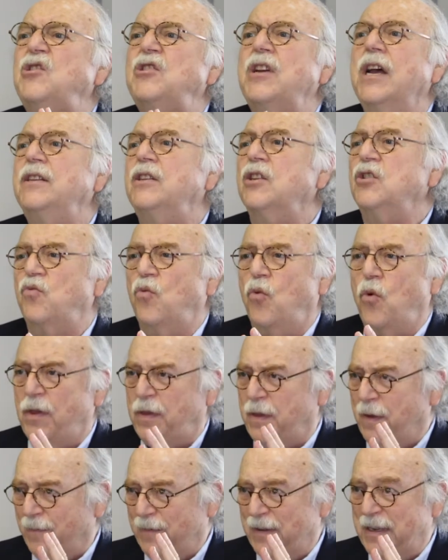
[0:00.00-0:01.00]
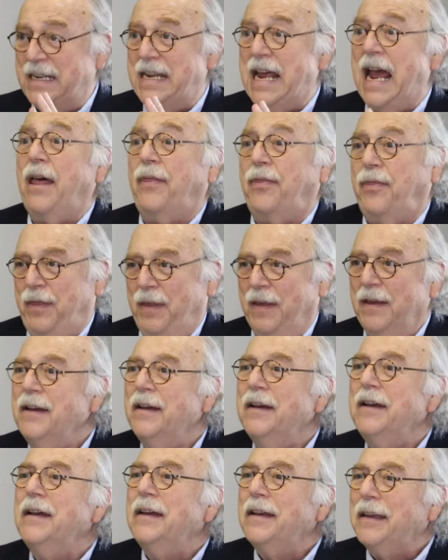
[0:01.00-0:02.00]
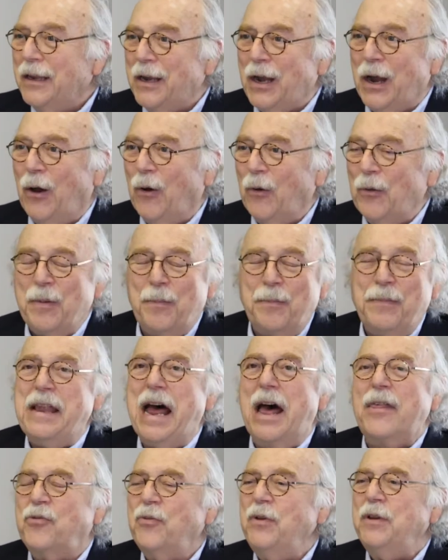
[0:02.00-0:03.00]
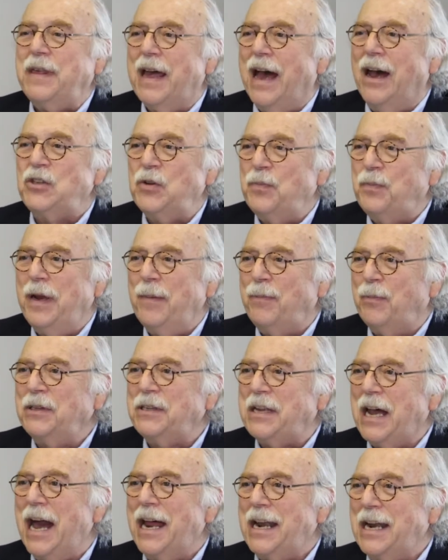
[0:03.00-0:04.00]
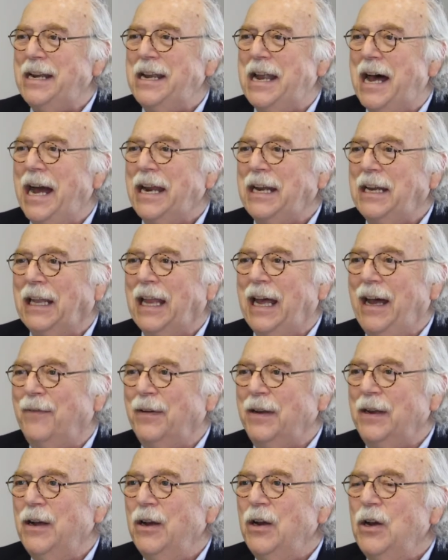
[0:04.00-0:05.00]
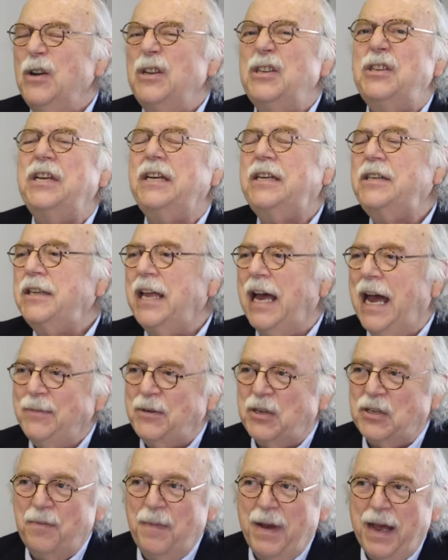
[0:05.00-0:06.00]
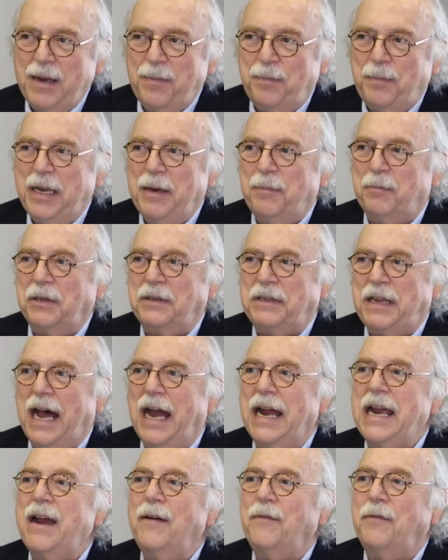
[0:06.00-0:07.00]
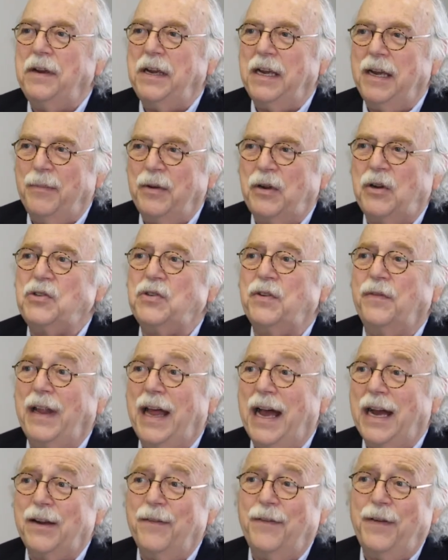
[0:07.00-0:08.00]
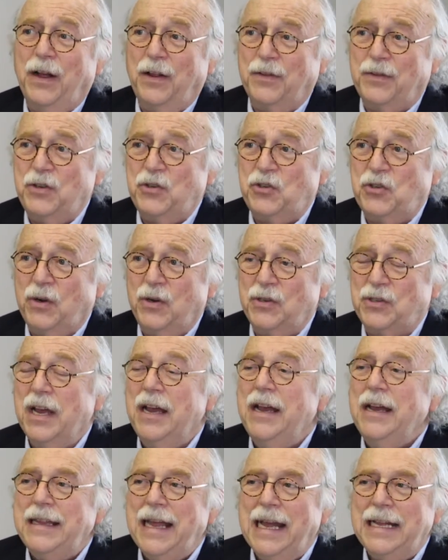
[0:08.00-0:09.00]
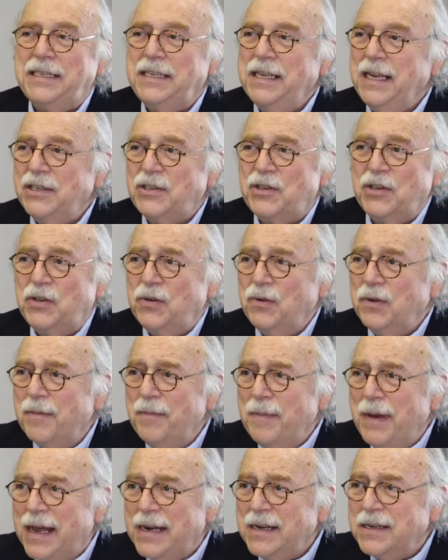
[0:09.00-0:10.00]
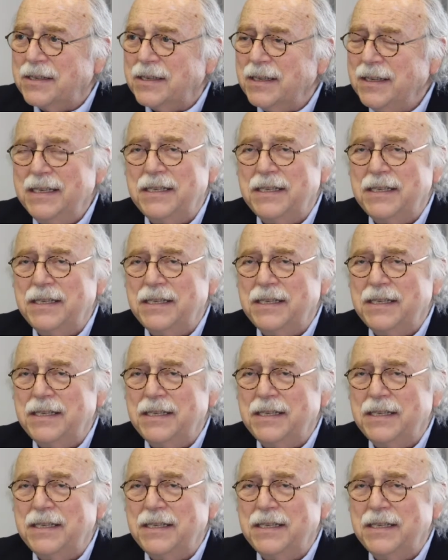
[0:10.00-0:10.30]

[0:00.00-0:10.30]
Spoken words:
Center's worth of death. You know, 3,000 people died on 9/11. 6 times as many people die every year because of lack of health insurance. That's the Institute of Medicine.